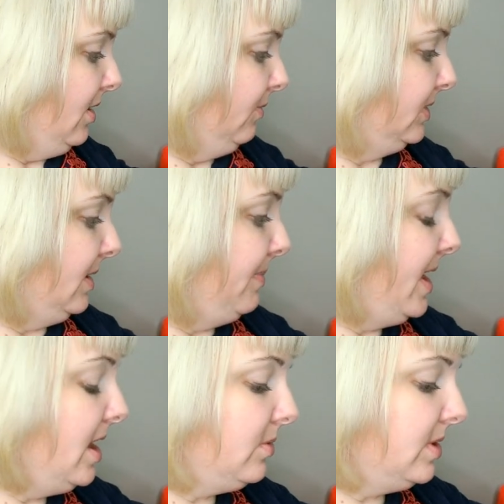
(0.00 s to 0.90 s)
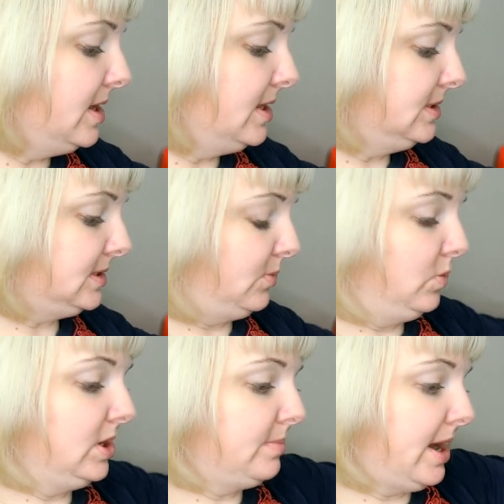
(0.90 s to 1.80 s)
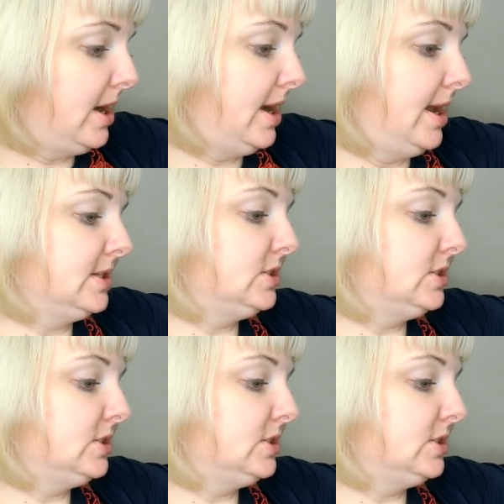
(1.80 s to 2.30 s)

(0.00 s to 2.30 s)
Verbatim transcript: with the penguins and Winterberry and